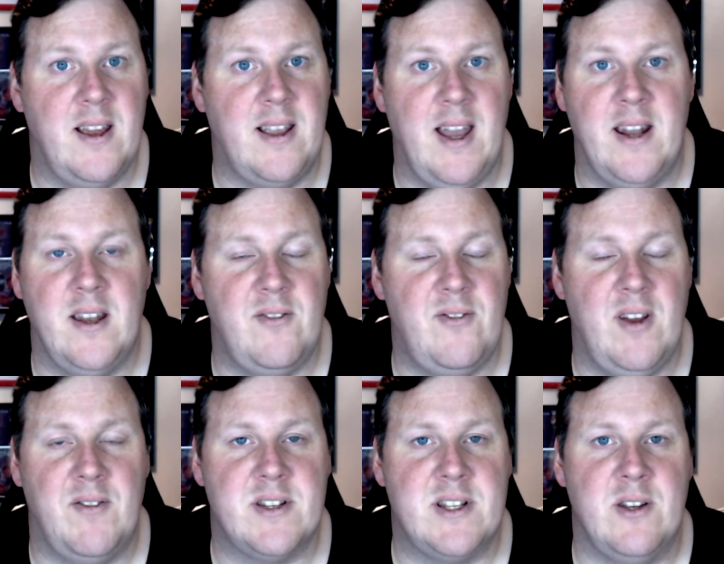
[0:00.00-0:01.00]
Again, if
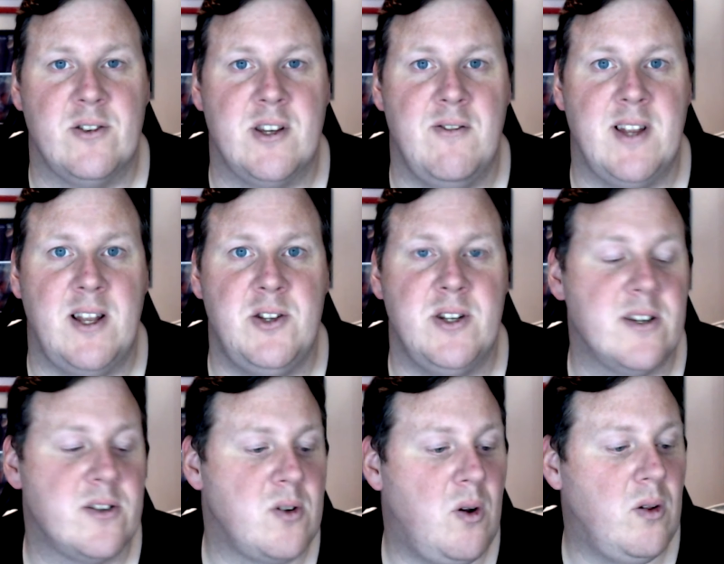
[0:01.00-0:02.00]
you have the SteelSeries engine
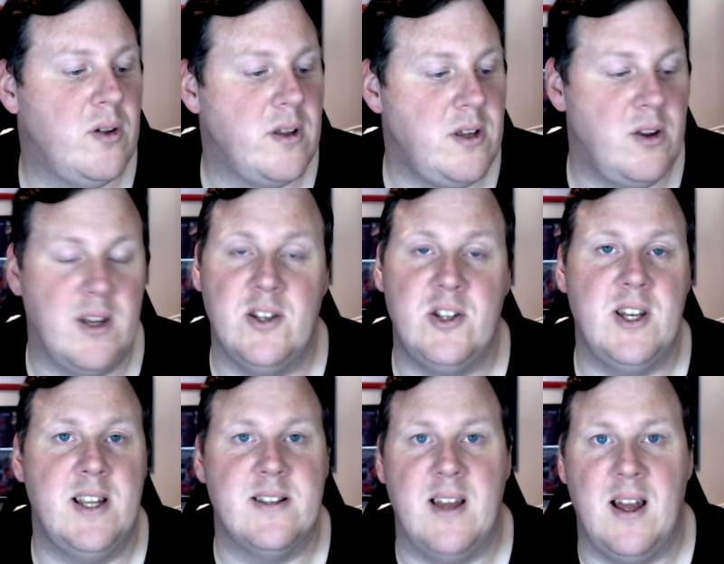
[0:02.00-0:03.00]
installed, you can
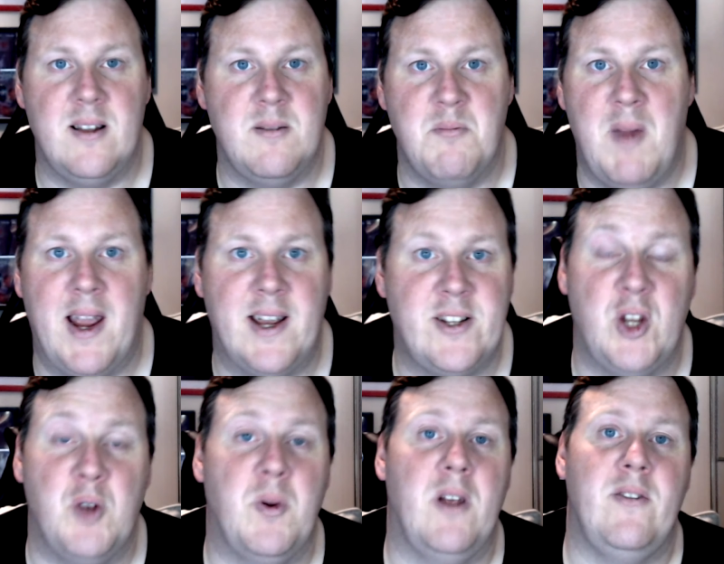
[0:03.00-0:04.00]
change that mic
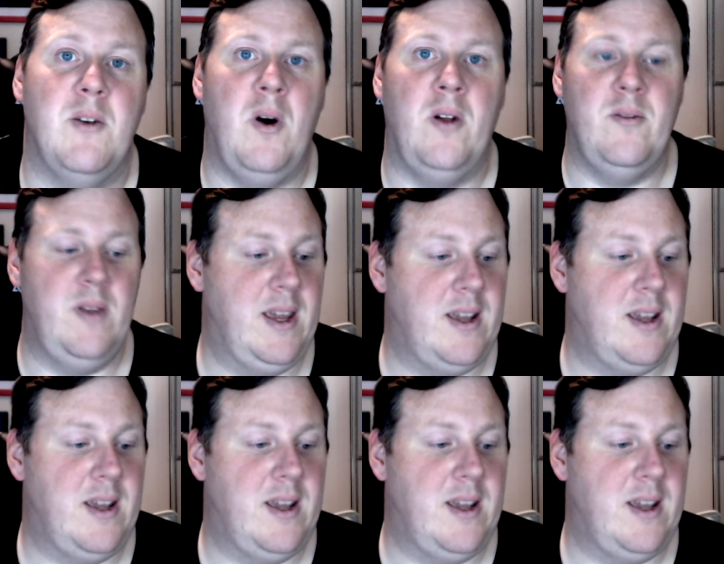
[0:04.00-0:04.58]
to do whatever you want.